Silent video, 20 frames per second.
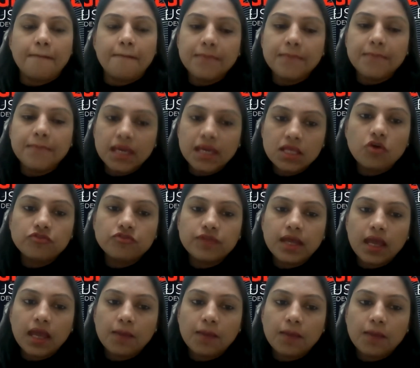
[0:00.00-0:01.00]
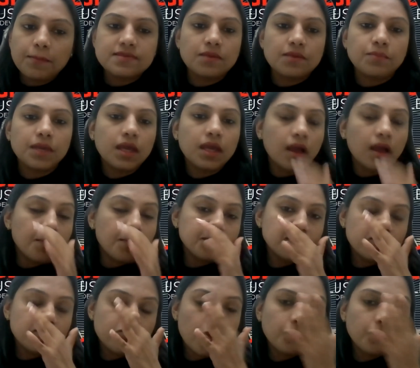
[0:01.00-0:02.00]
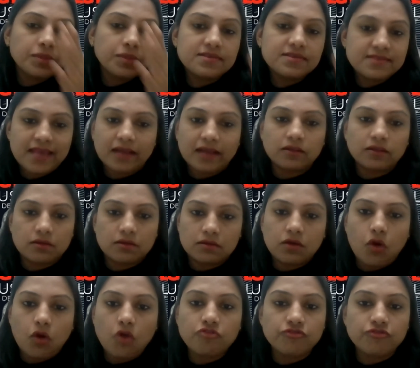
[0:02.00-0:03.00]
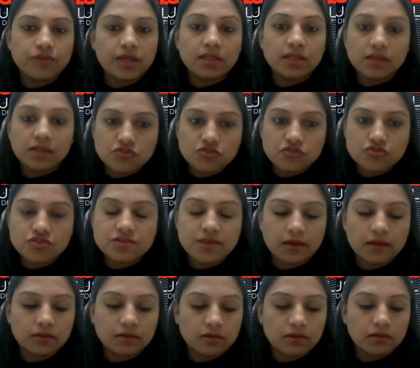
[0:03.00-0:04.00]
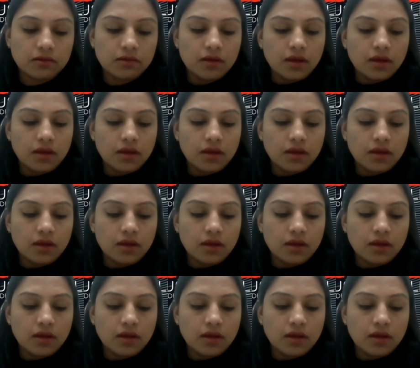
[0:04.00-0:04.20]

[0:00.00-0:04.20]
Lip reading: Many of the MSME comes from this sector of industry sector.